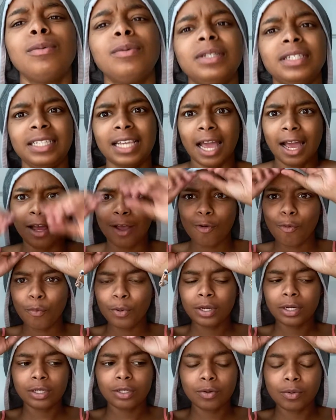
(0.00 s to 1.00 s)
yeah, we
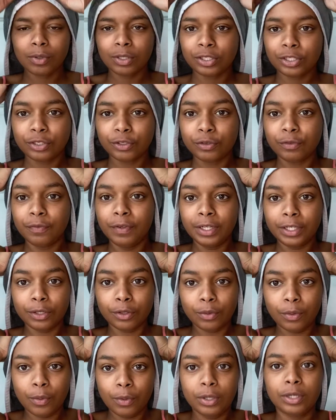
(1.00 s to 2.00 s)
are going to finger
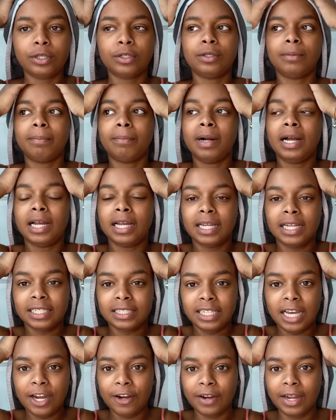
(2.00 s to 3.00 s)
coil my
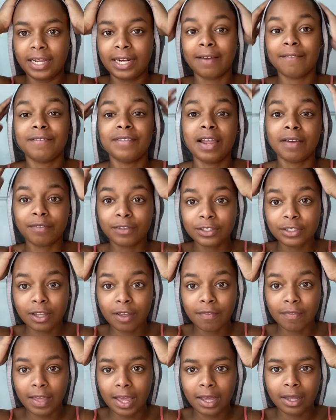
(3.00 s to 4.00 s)
entire head. I've never
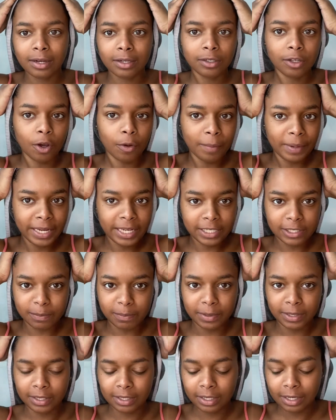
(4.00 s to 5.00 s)
done that. Y'all, my head is
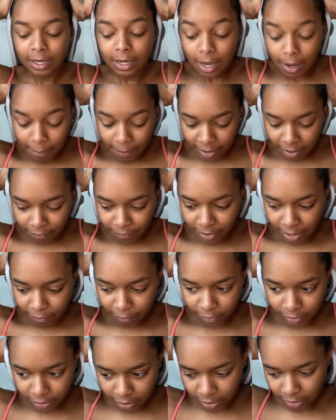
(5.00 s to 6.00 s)
big, but I've
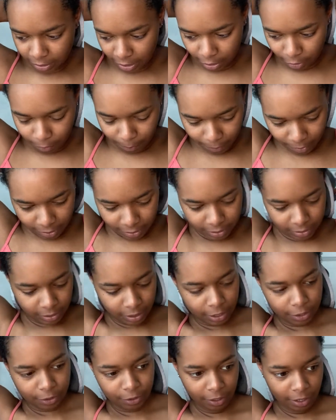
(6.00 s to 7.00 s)
never done that on my
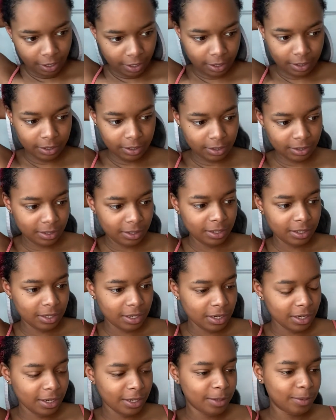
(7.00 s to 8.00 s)
entire head.
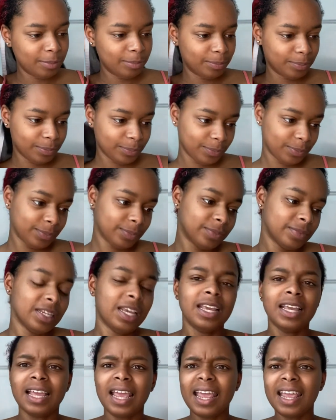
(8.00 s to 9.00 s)
And
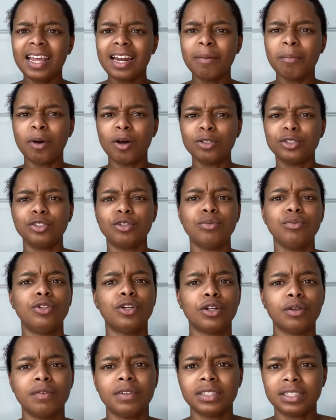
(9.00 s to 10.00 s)
I'm also
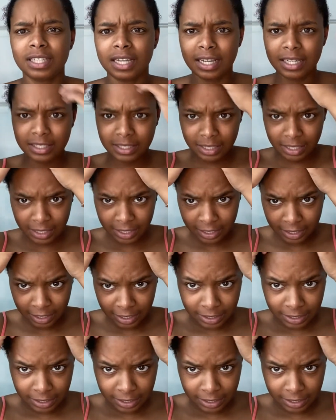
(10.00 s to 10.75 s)
nervous that it's gonna get like